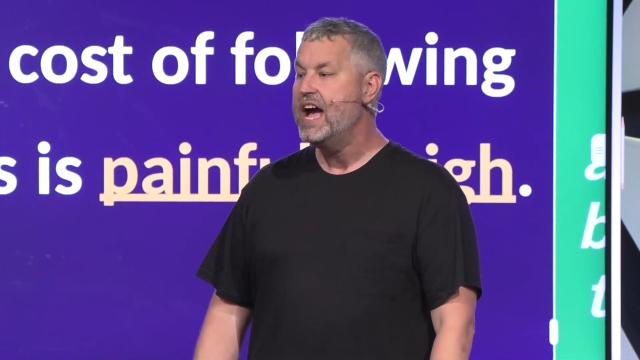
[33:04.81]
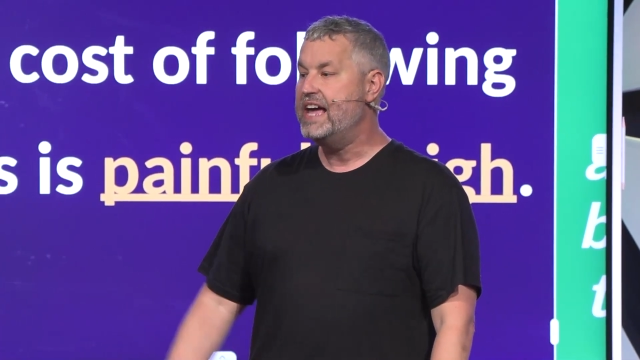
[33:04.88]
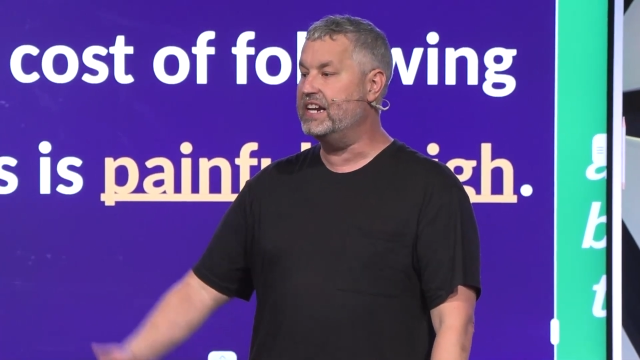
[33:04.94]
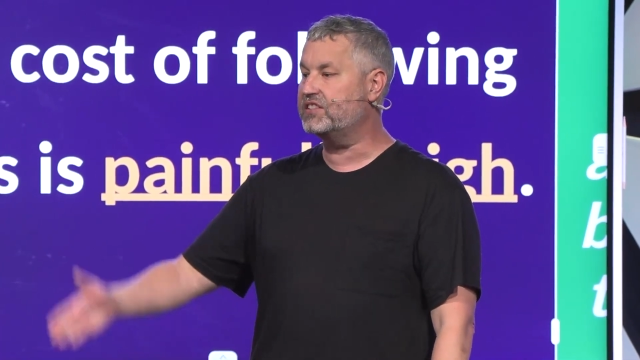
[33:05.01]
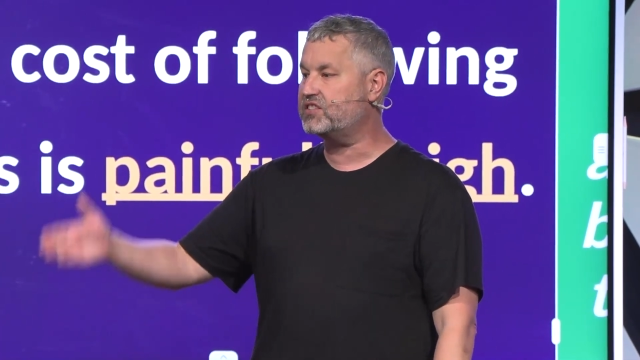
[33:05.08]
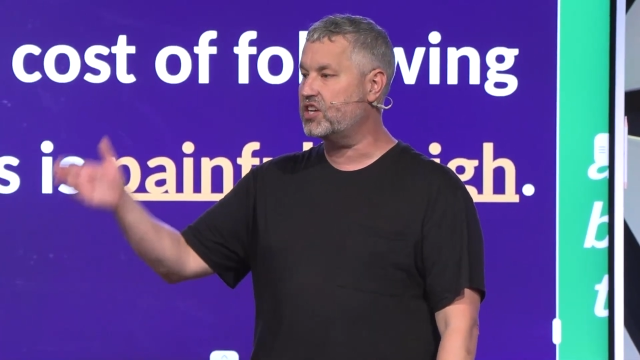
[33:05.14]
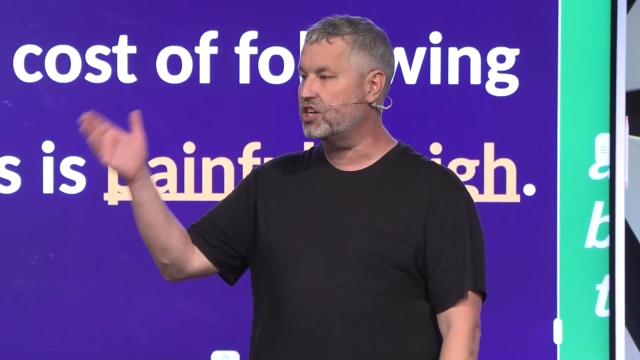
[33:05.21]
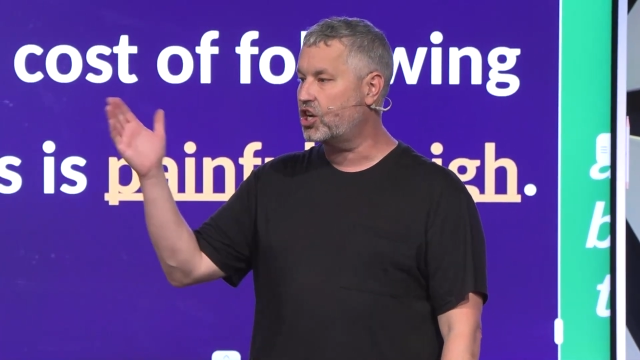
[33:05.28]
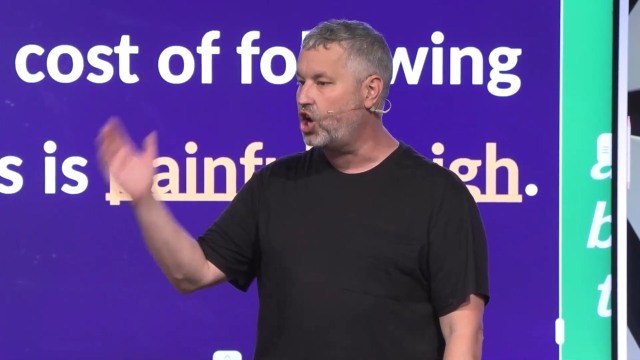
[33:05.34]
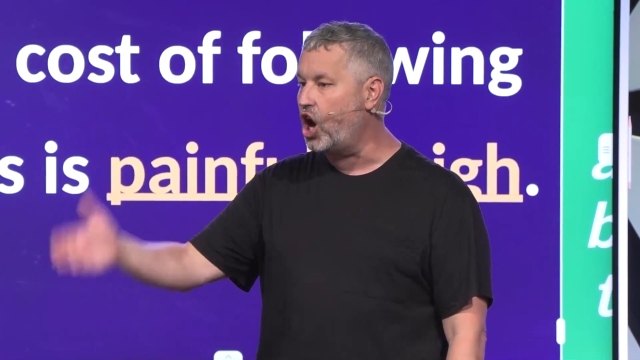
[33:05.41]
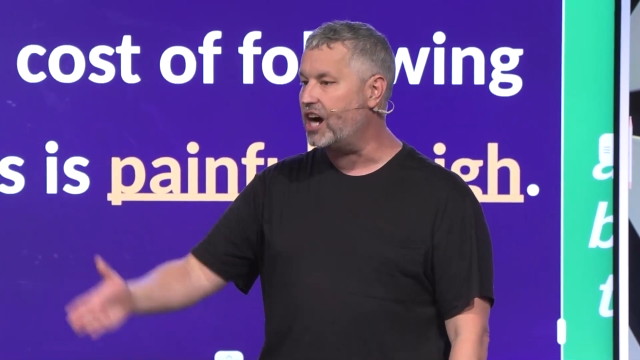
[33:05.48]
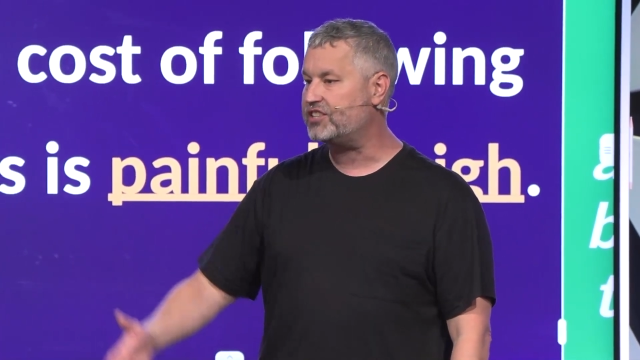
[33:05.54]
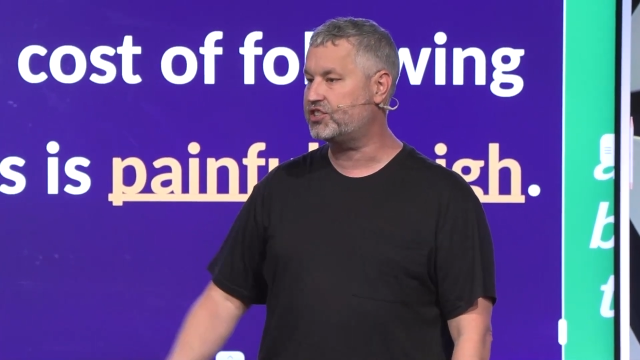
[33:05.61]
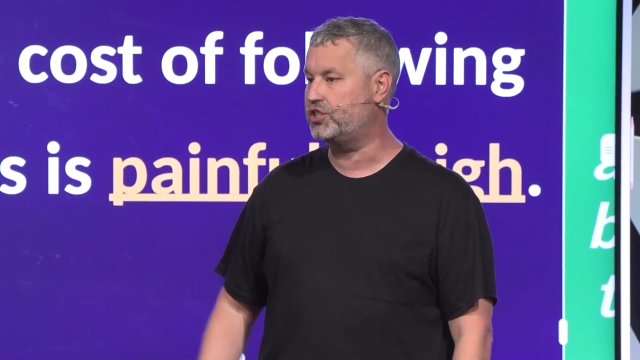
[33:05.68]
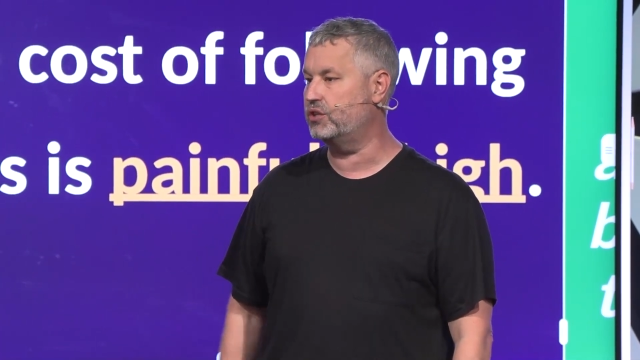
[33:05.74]
and it's going to
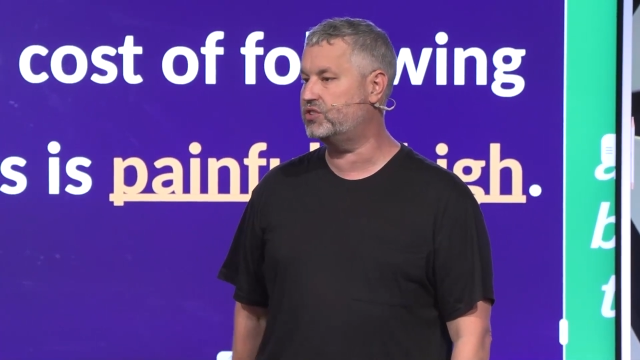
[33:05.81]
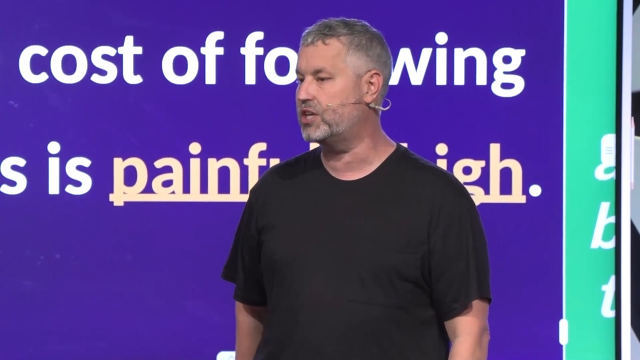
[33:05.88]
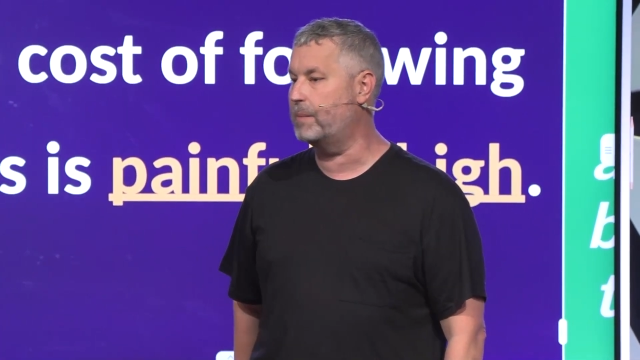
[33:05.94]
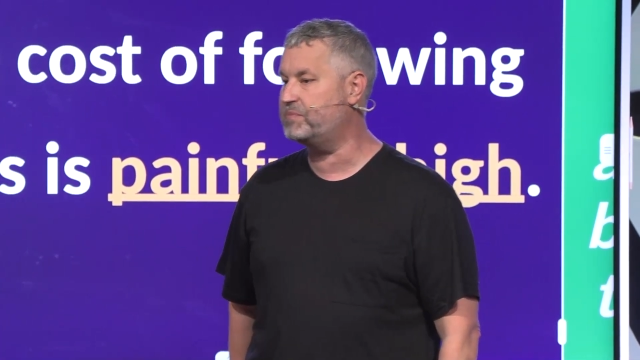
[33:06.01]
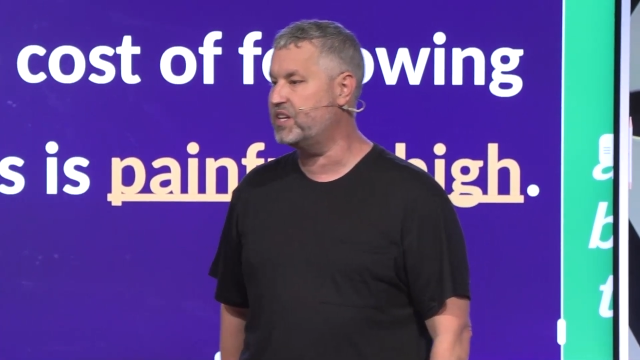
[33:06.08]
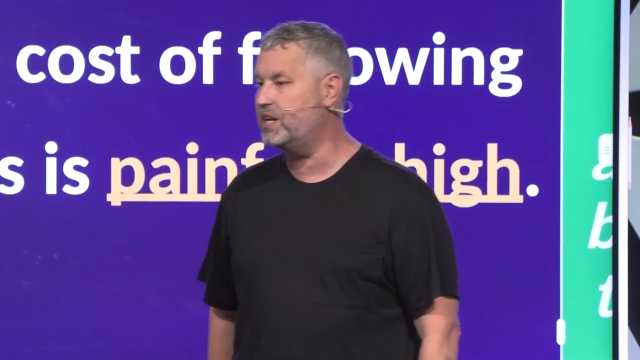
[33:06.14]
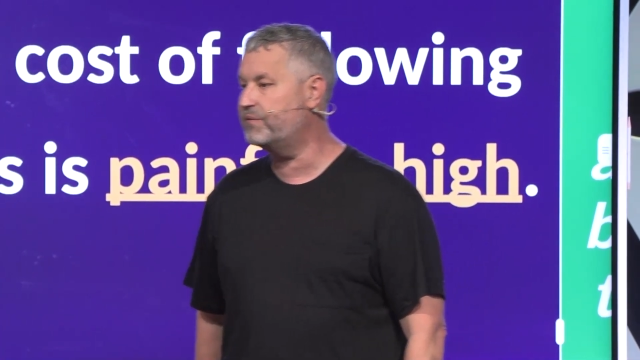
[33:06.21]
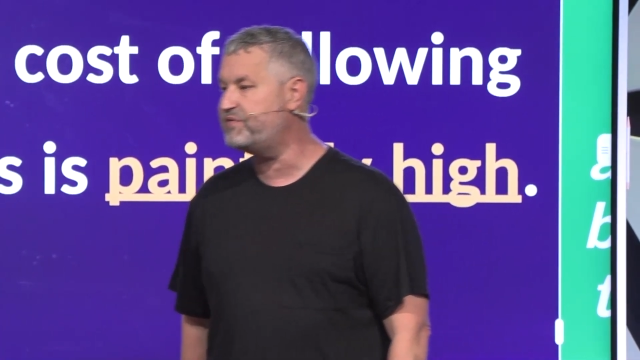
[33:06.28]
cost you something.